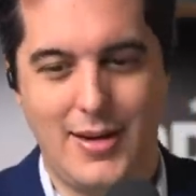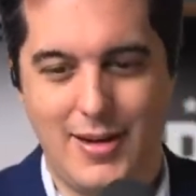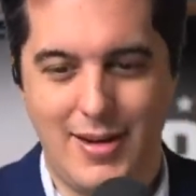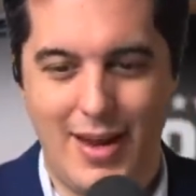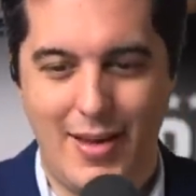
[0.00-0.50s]
to
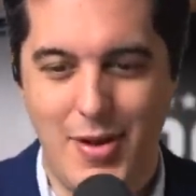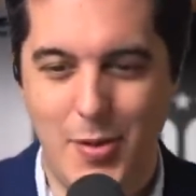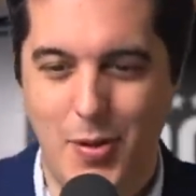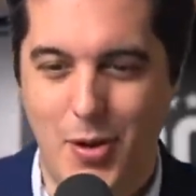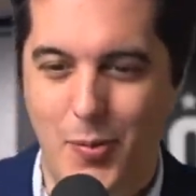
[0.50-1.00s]
have
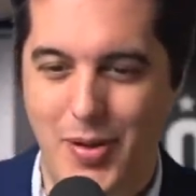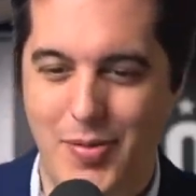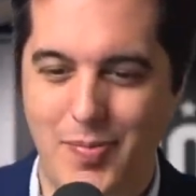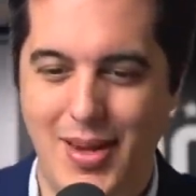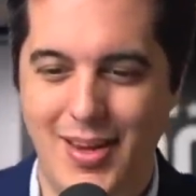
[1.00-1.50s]
you all
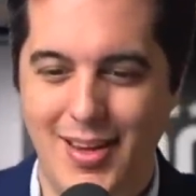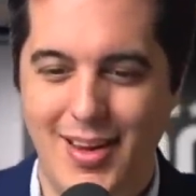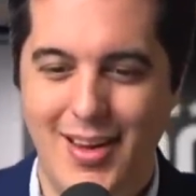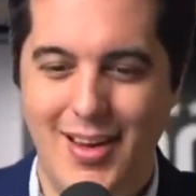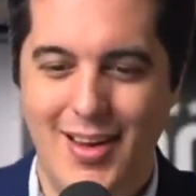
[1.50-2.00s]
with me.
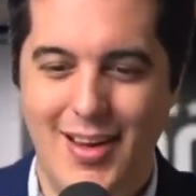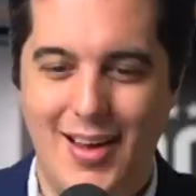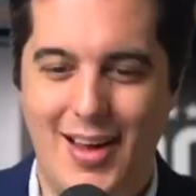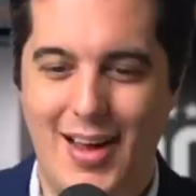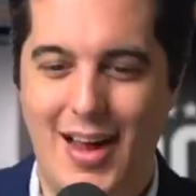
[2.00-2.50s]

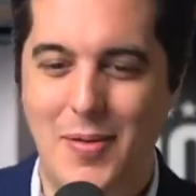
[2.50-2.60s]
I